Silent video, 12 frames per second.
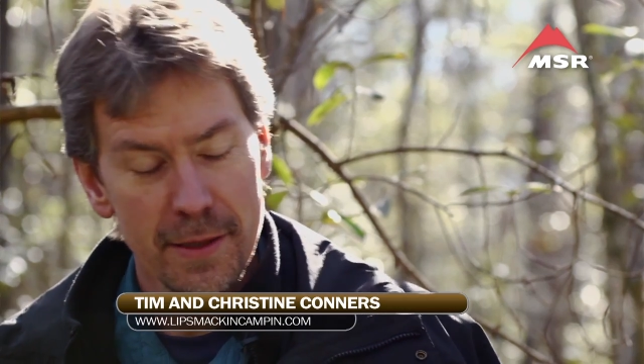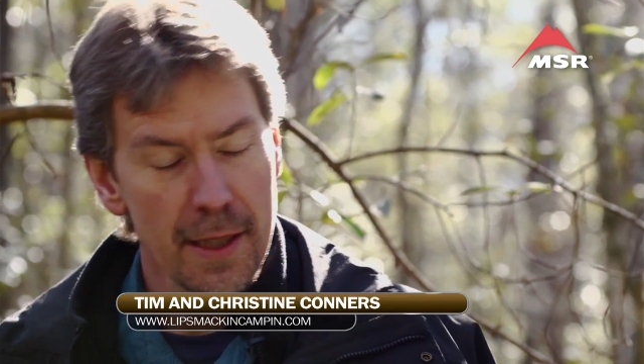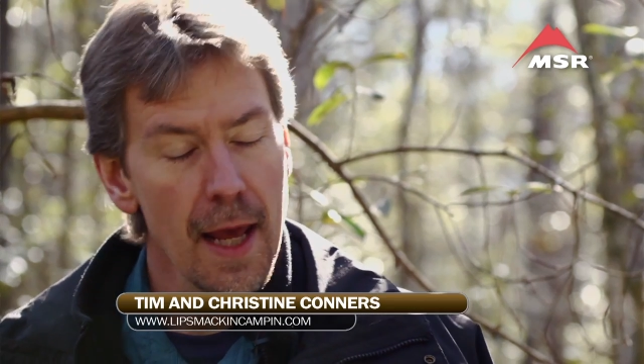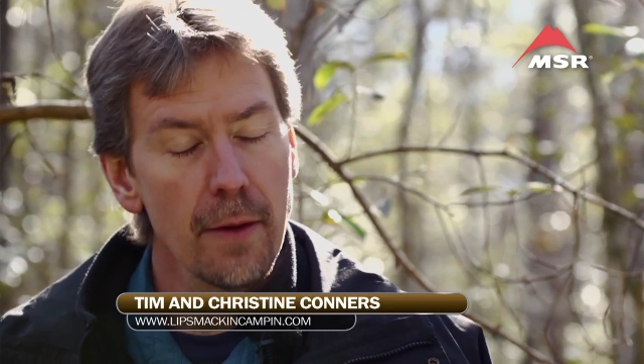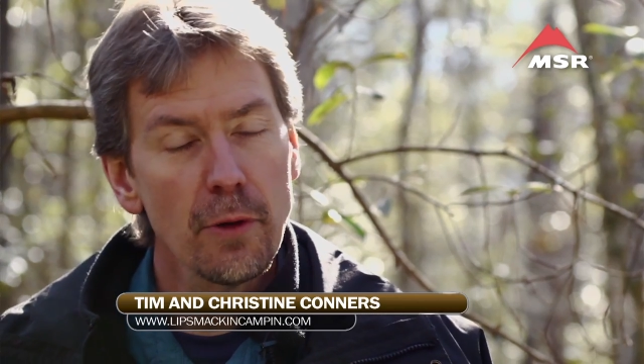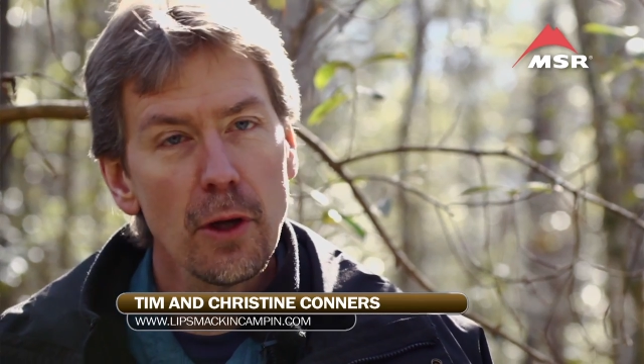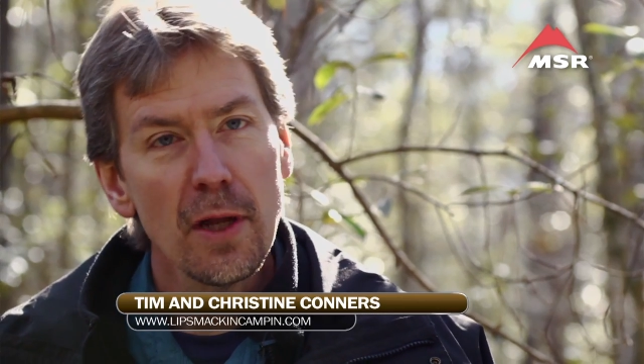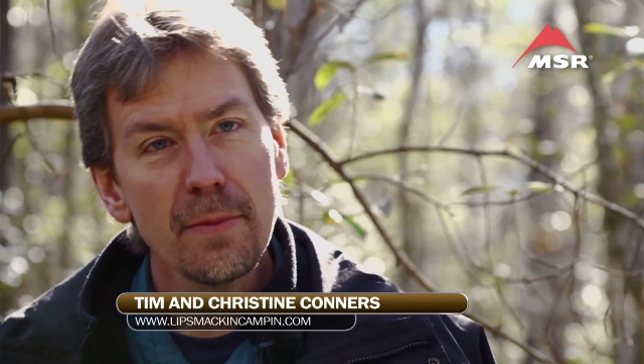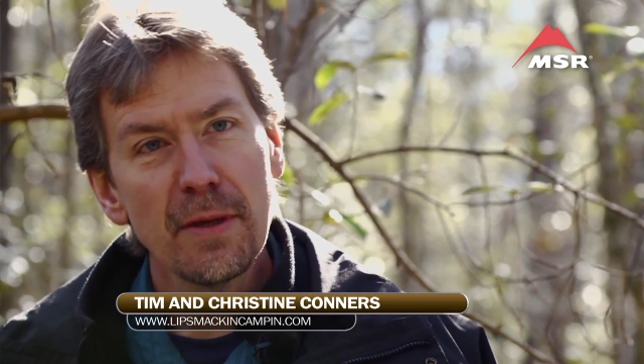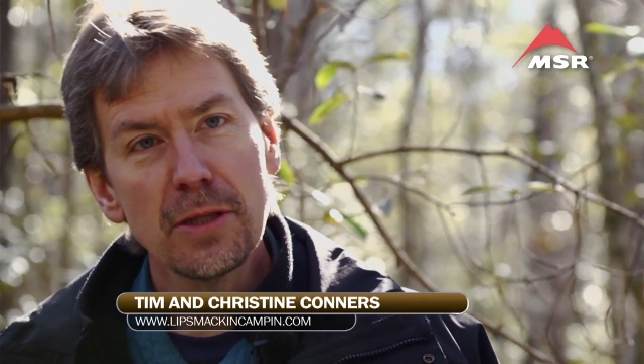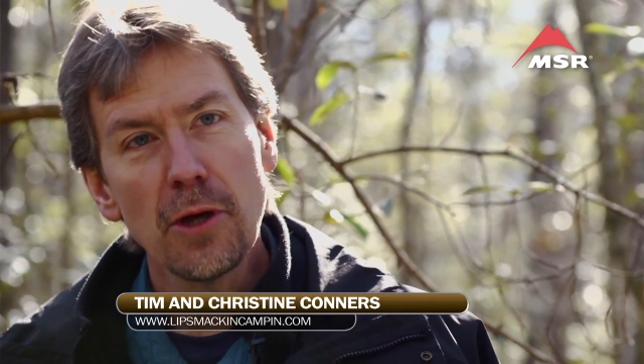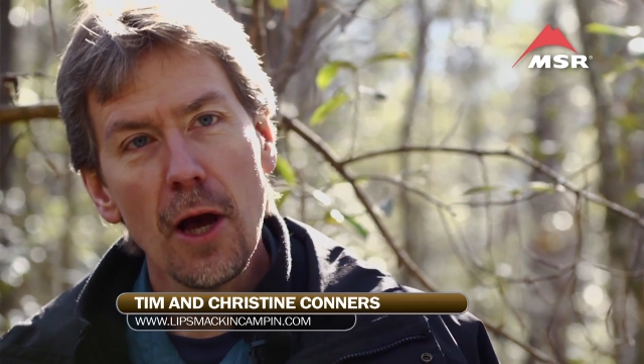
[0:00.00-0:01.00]
Today we're
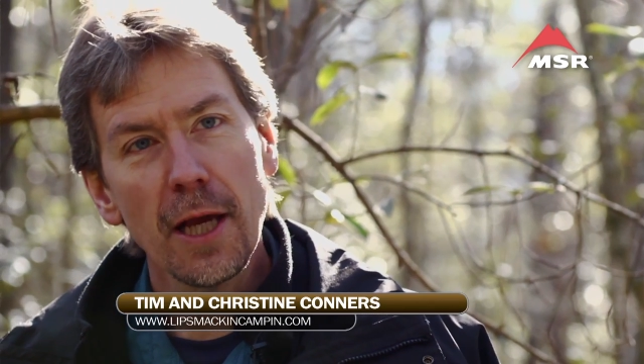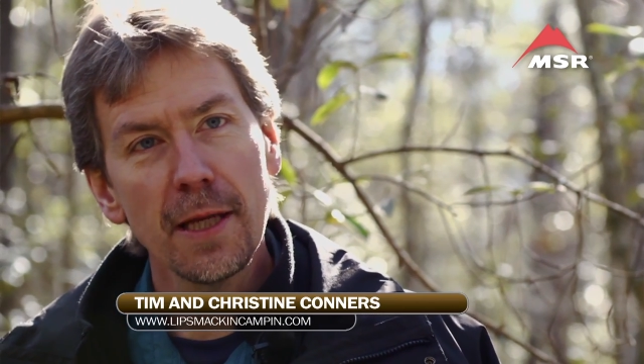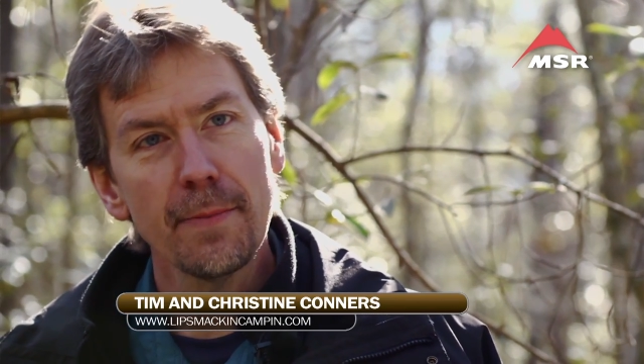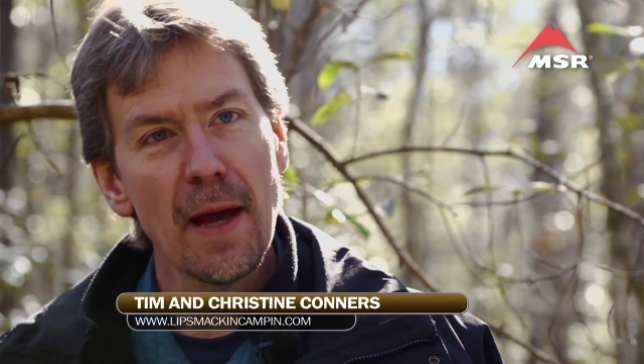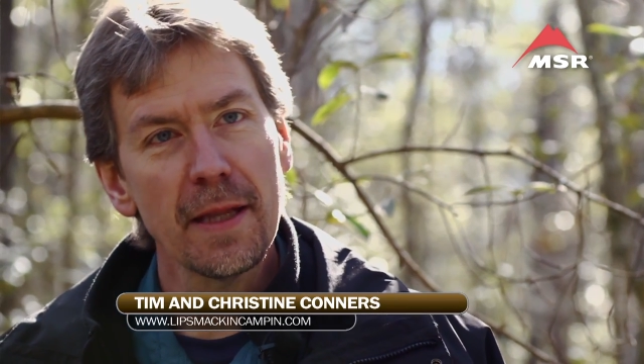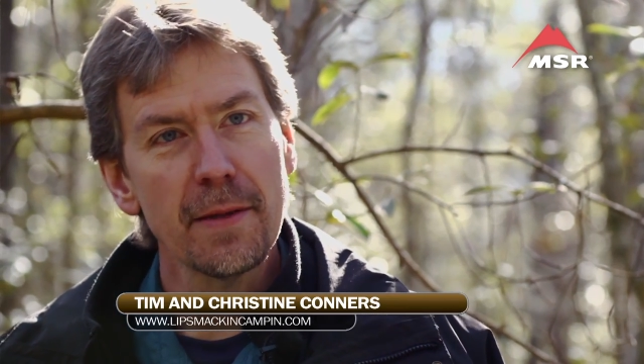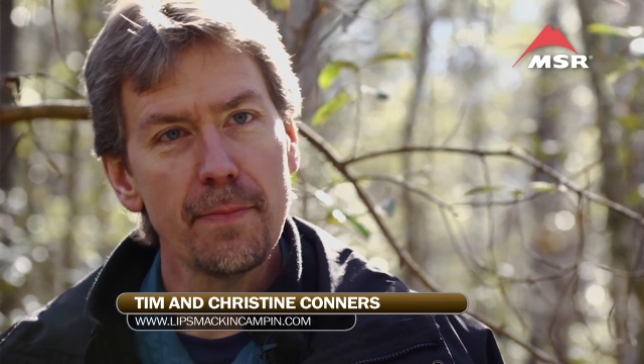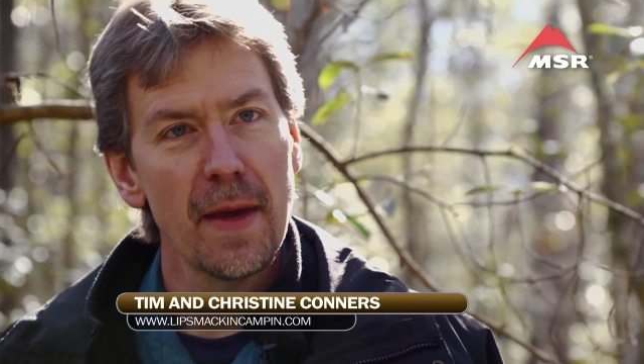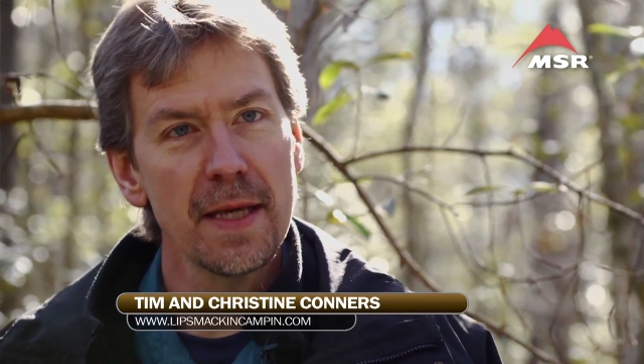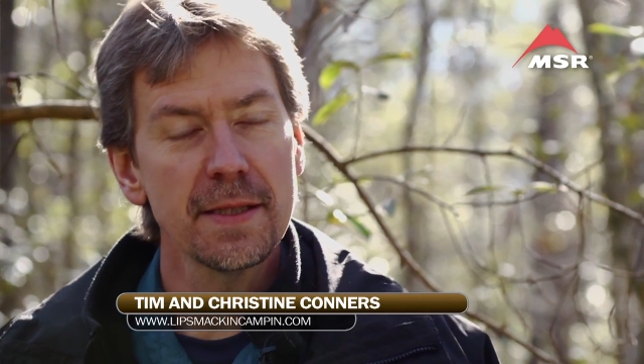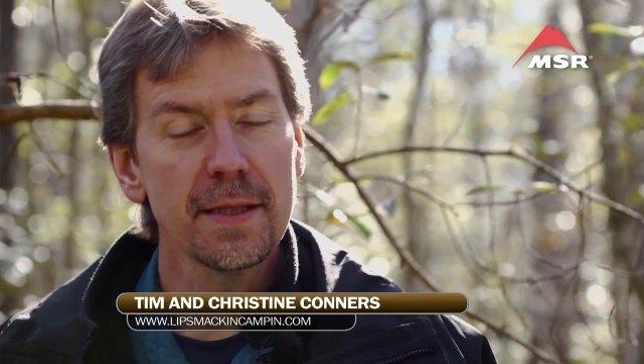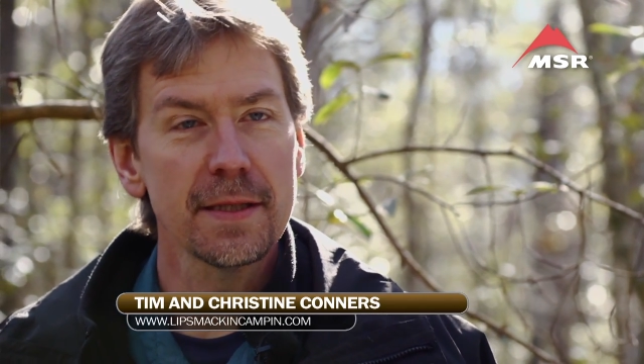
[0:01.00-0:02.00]
going to be talking about the
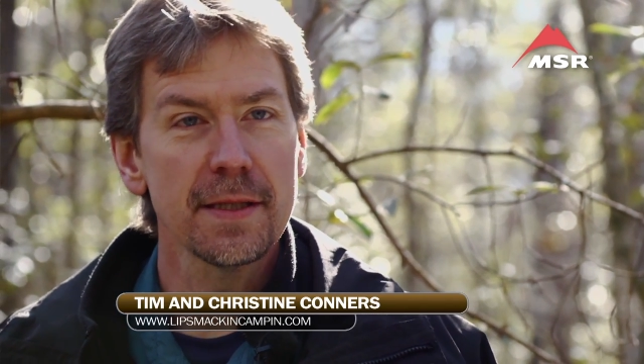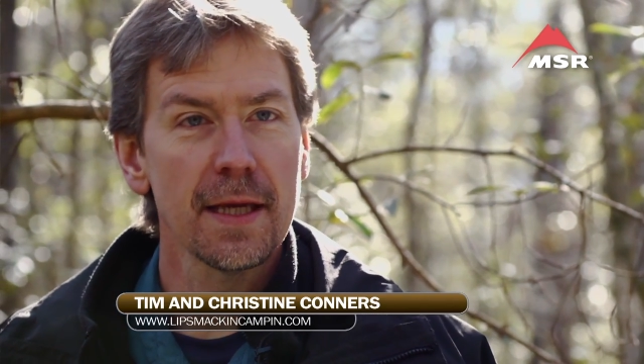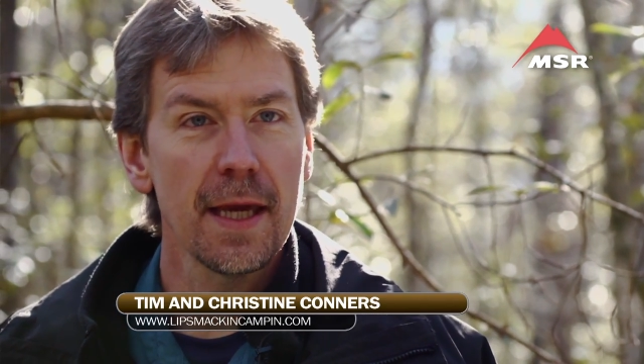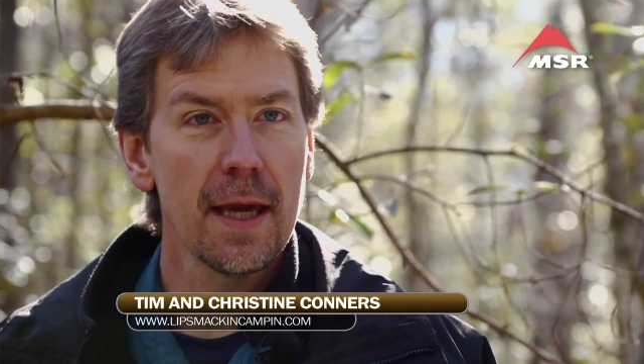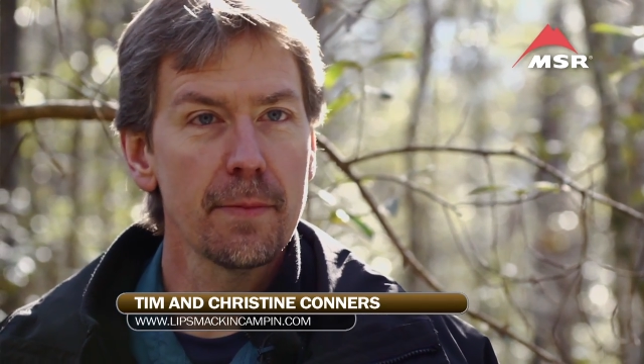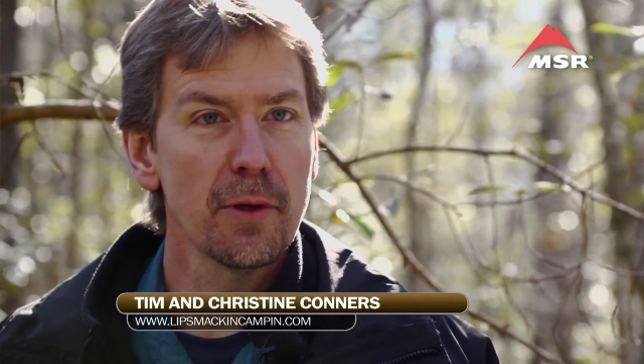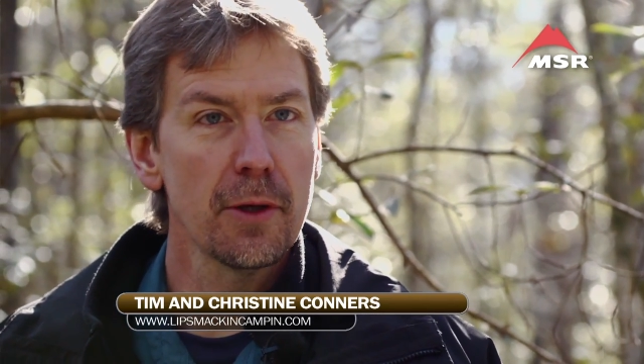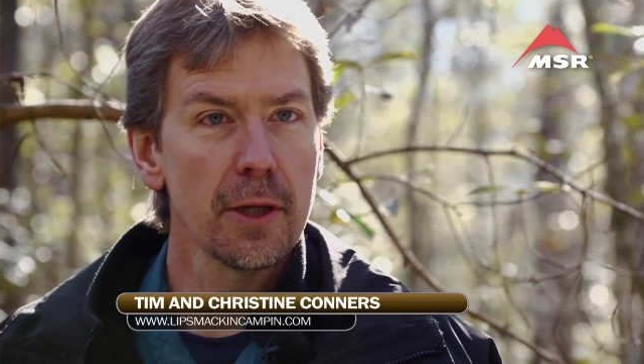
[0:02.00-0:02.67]
basics of camp